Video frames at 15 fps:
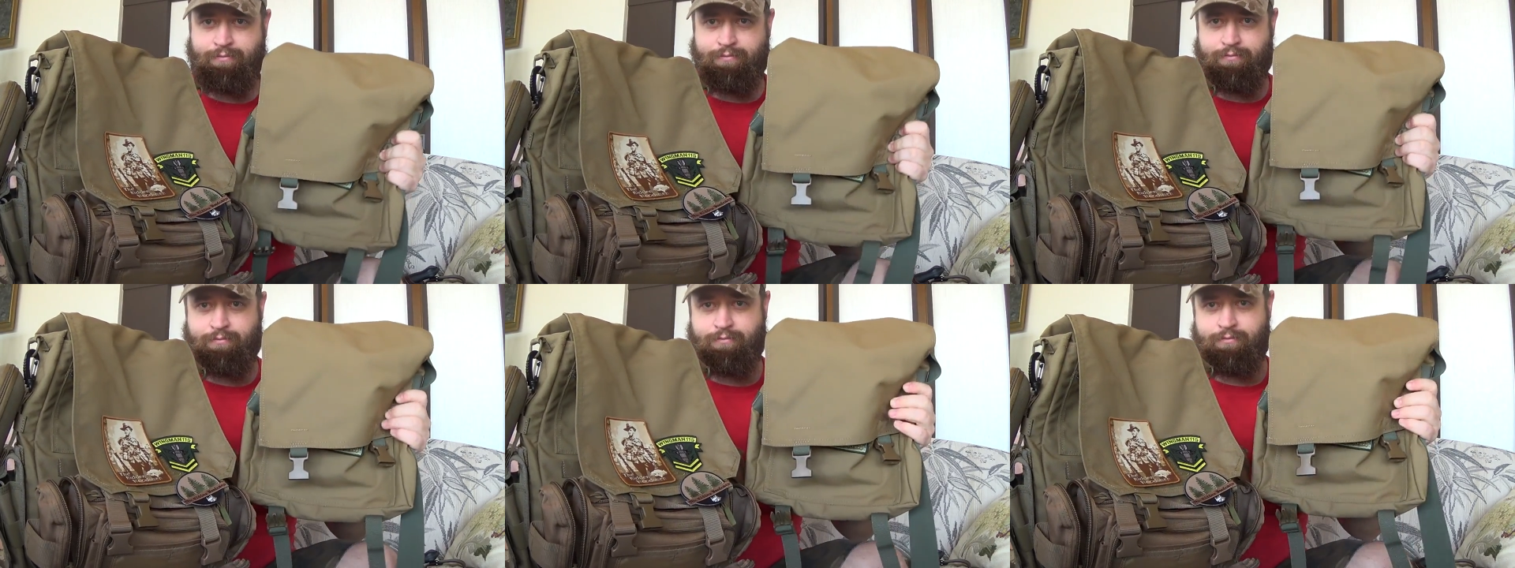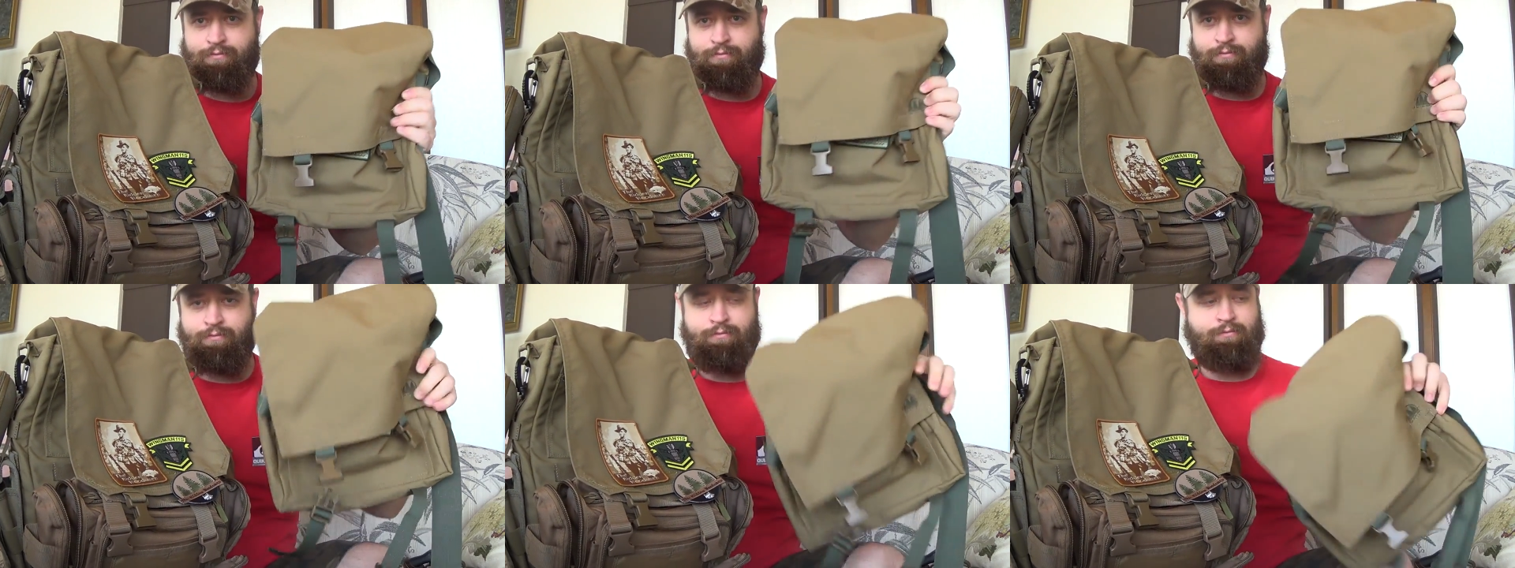
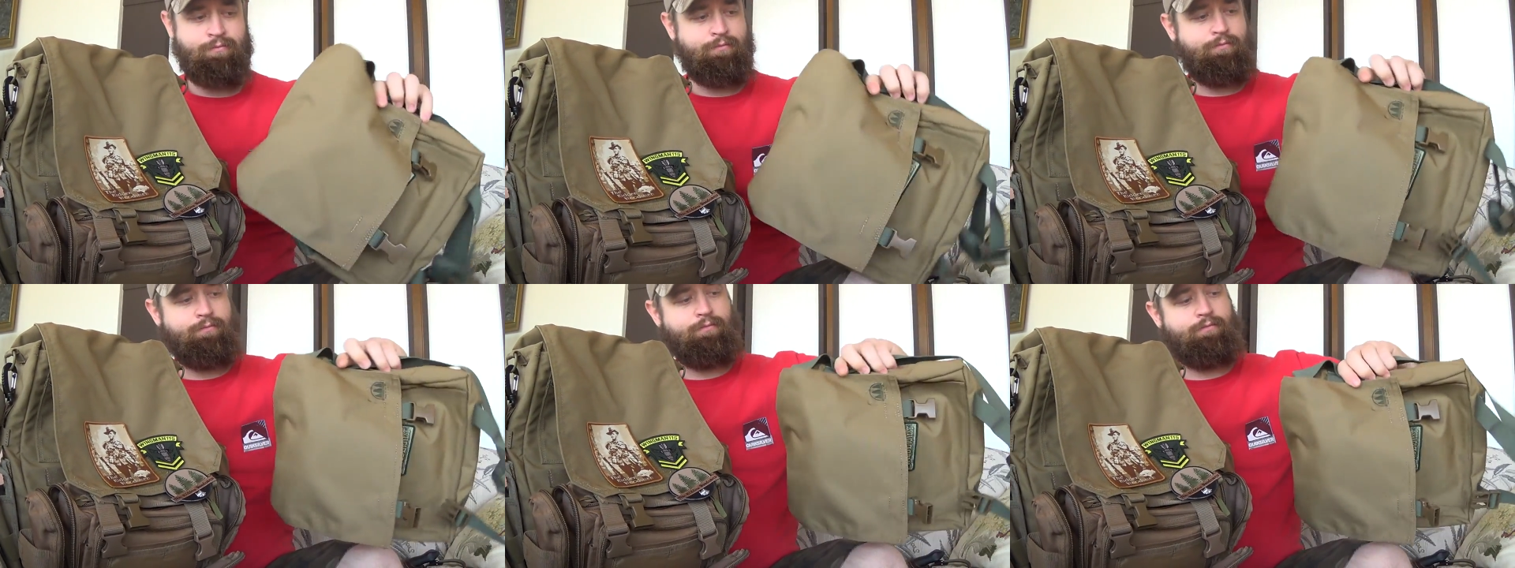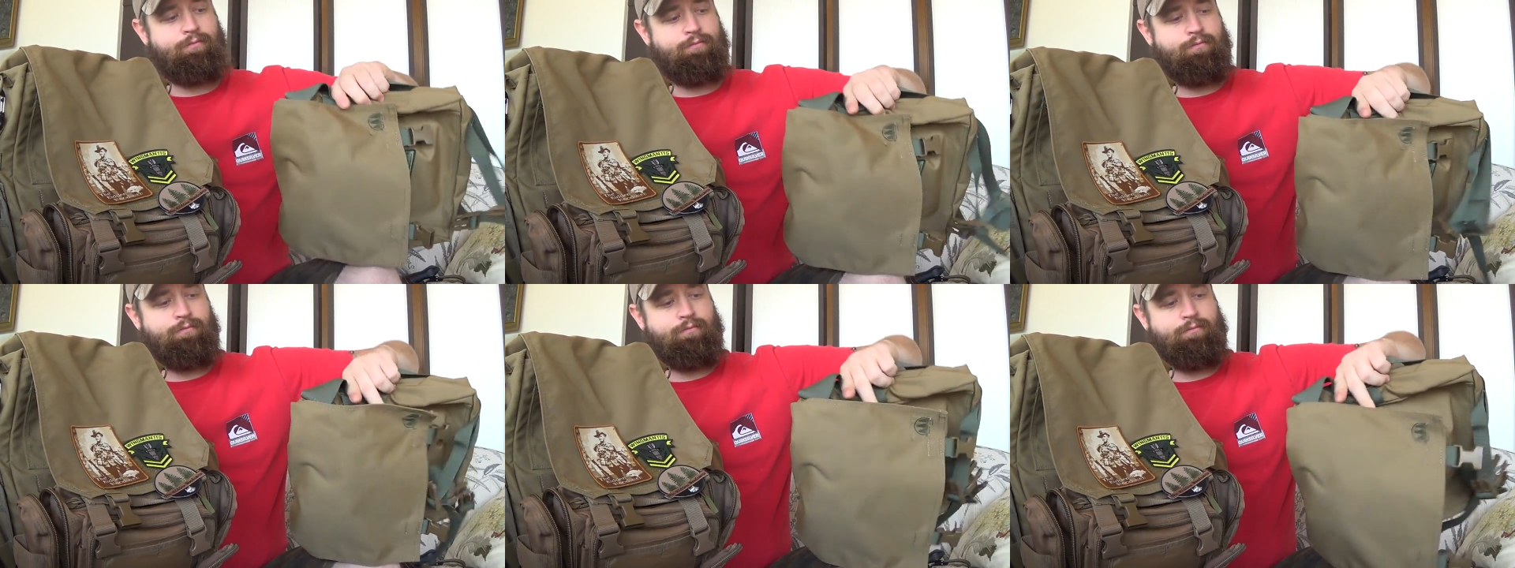
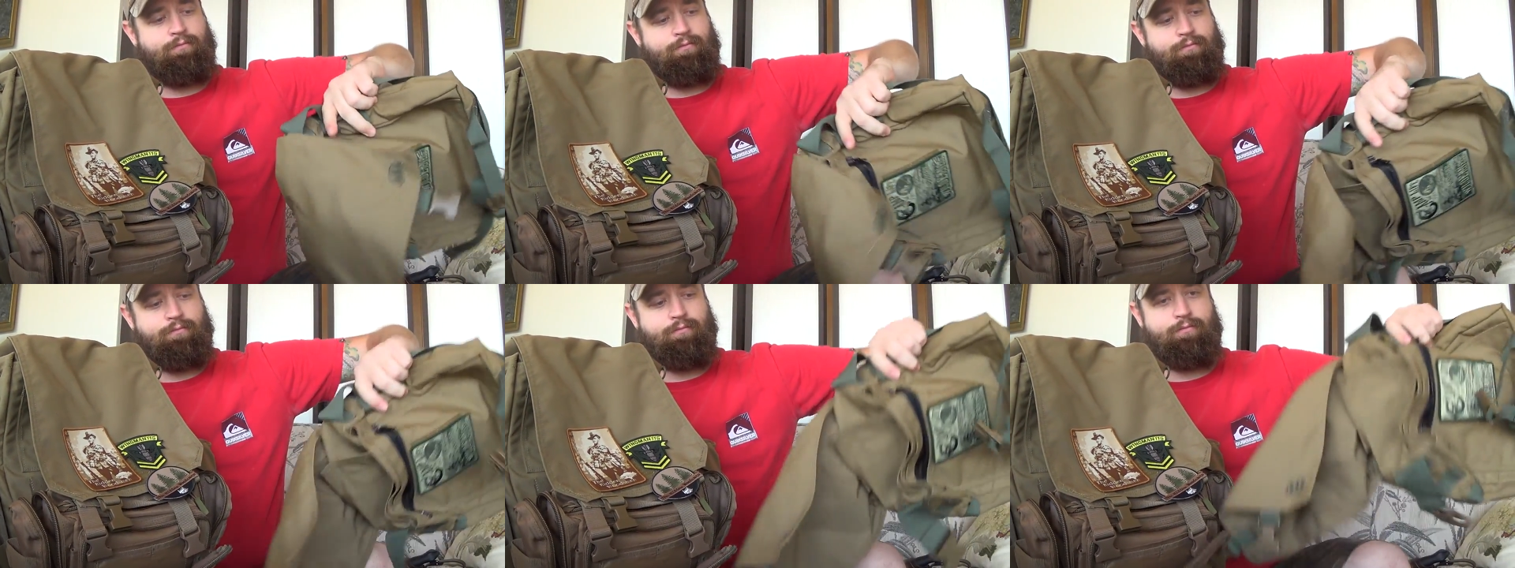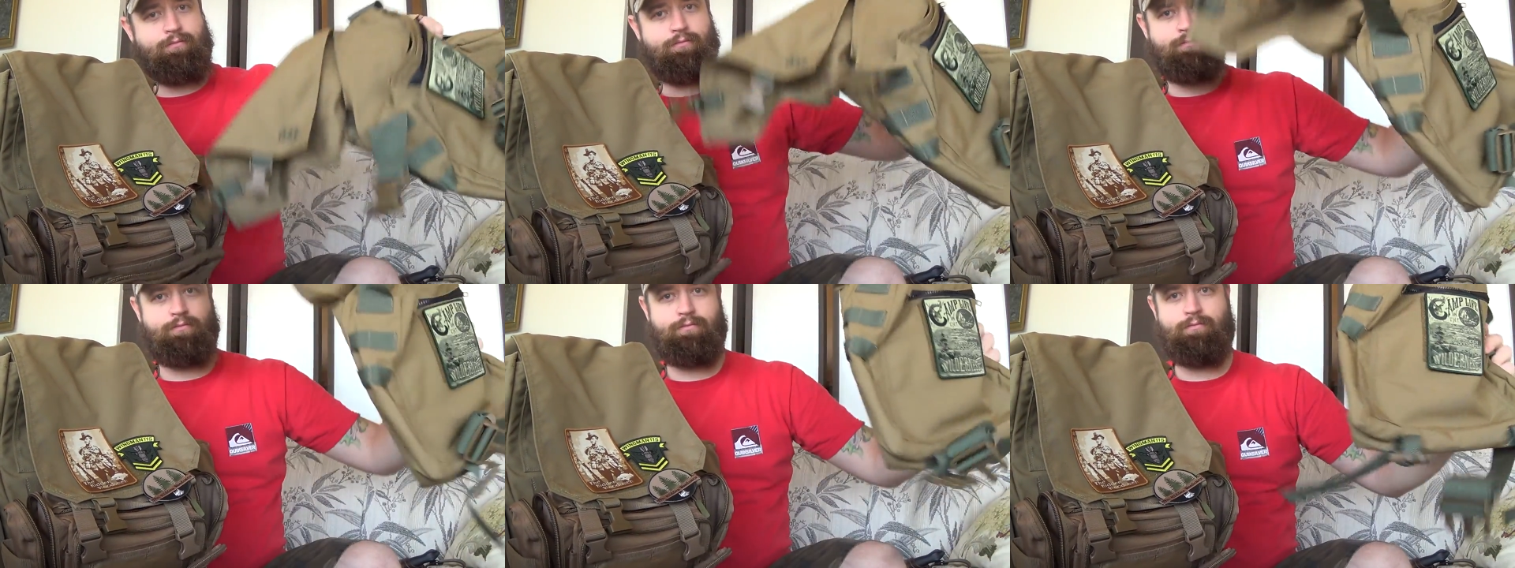
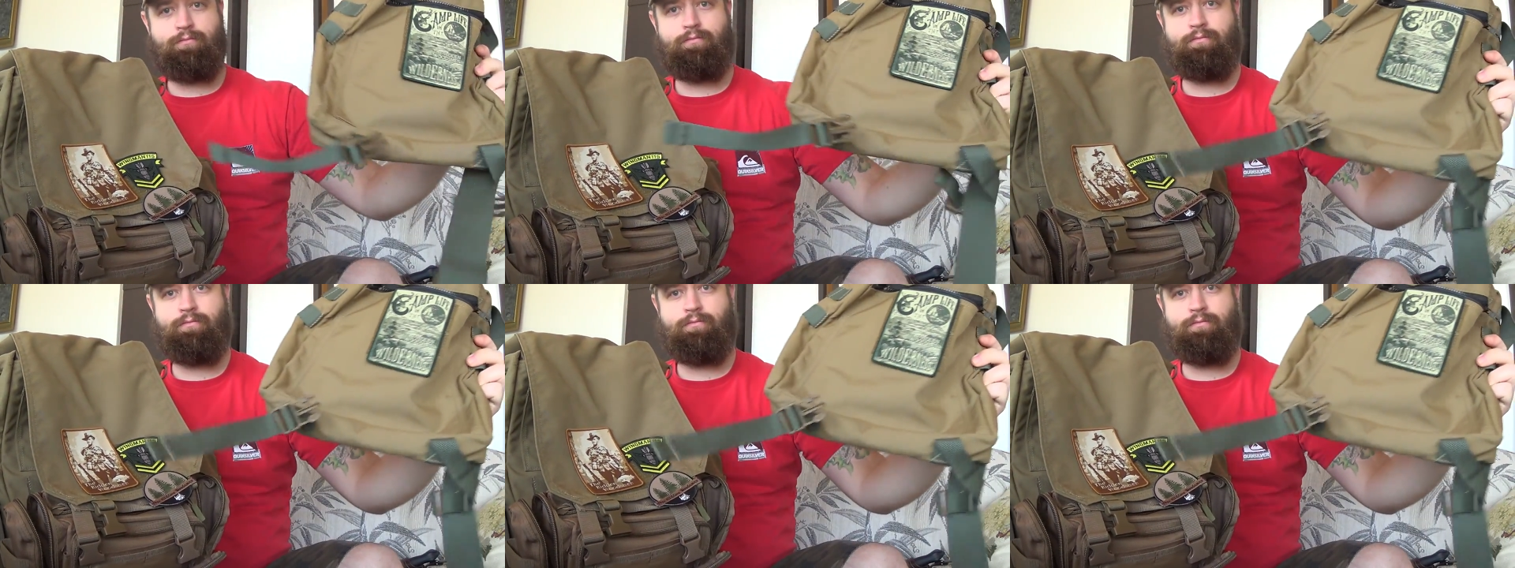[no speech]